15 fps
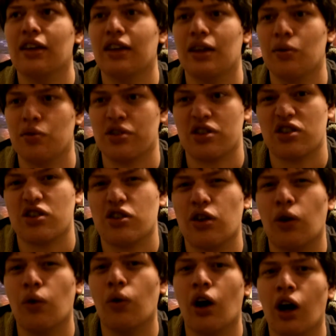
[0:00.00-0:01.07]
It was
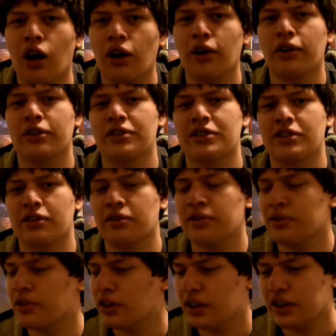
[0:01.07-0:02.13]
so hard,
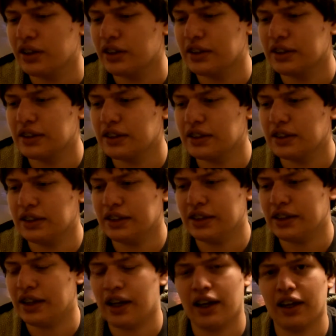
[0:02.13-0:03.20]
so
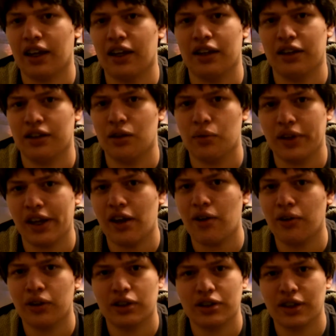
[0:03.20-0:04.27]
yeah, here we
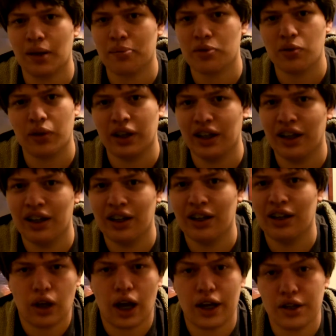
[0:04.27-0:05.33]
go, top 20.
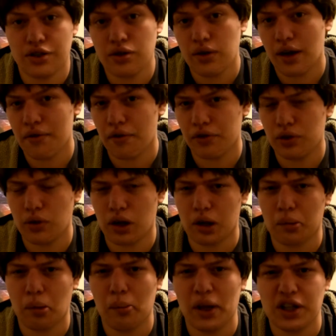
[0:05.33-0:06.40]
I do have a few
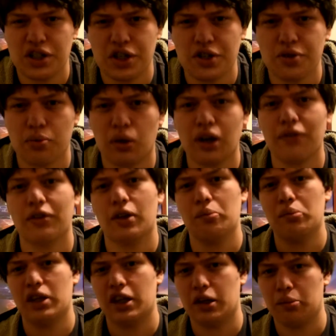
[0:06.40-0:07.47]
honorable mentions, one of them
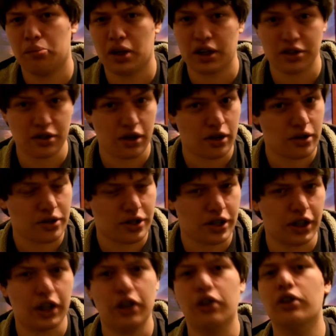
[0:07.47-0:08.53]
being Pixar's
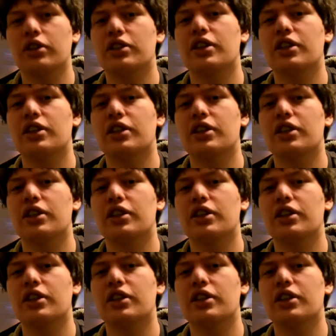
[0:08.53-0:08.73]
The Good